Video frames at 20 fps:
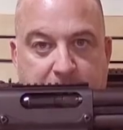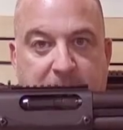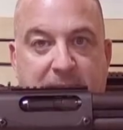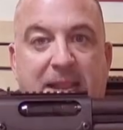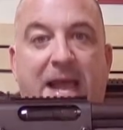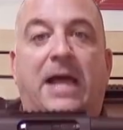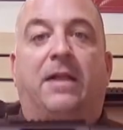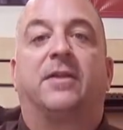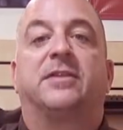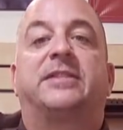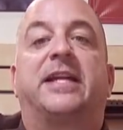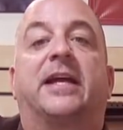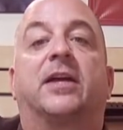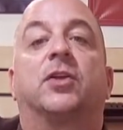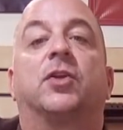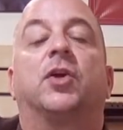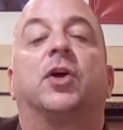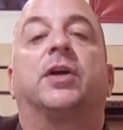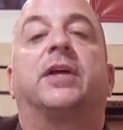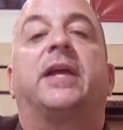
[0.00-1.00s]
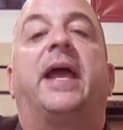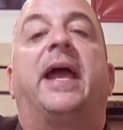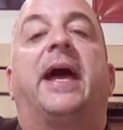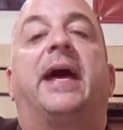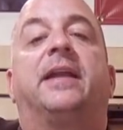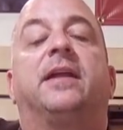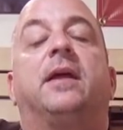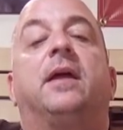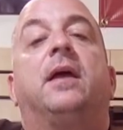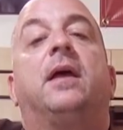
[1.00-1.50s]
Now let's take a look
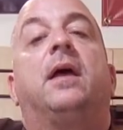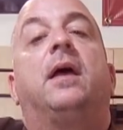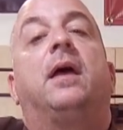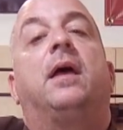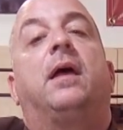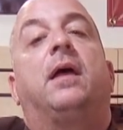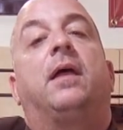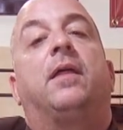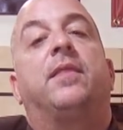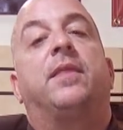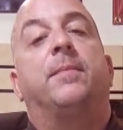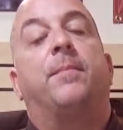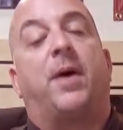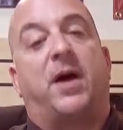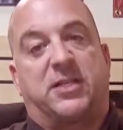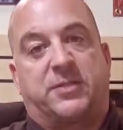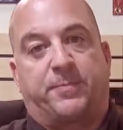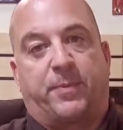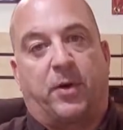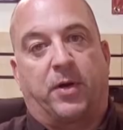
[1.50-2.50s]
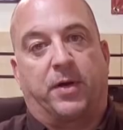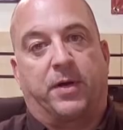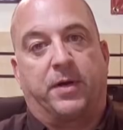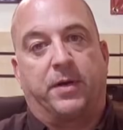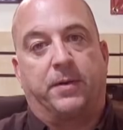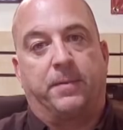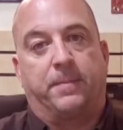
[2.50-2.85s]
at the Mossberg.